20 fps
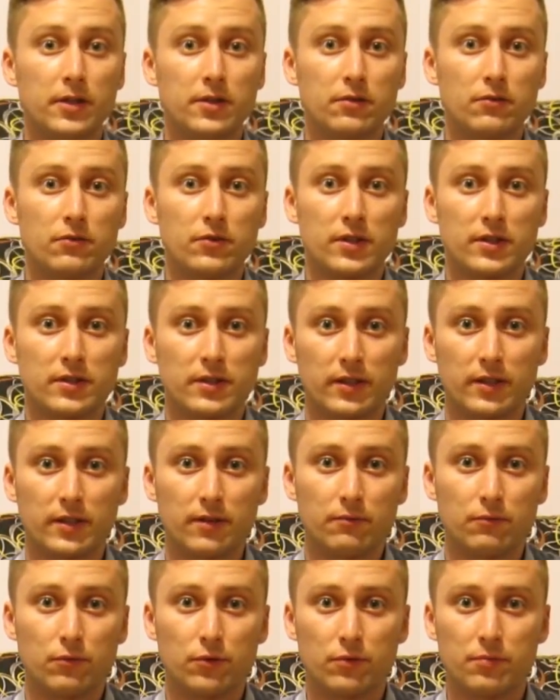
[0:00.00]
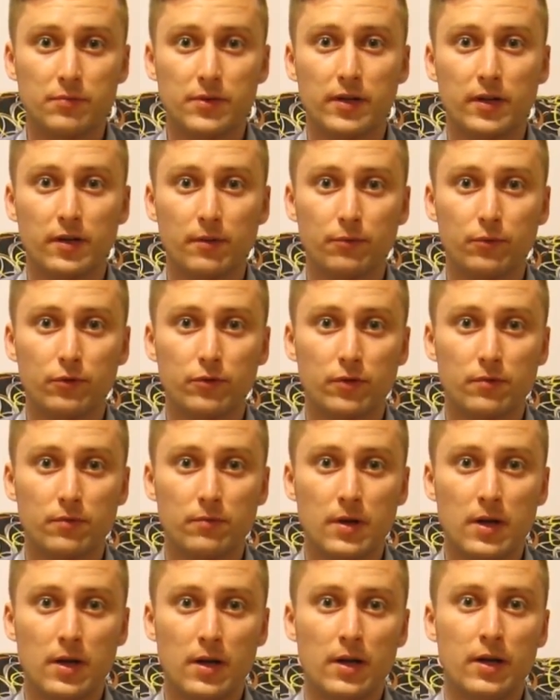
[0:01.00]
This mini computer makes any
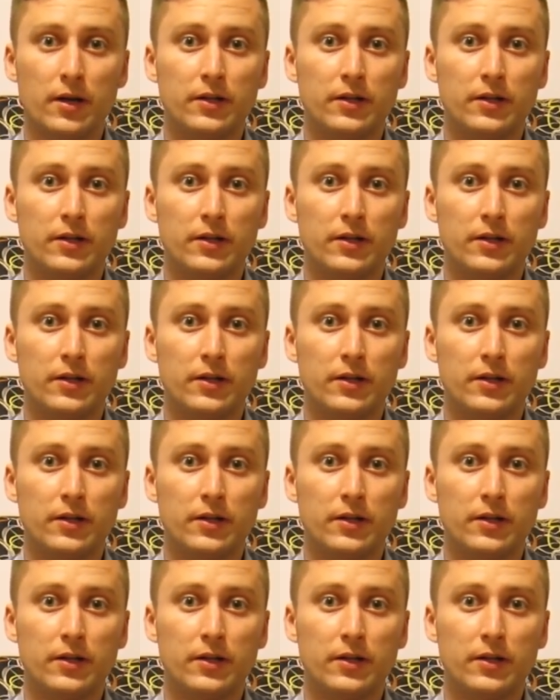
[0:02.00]
TV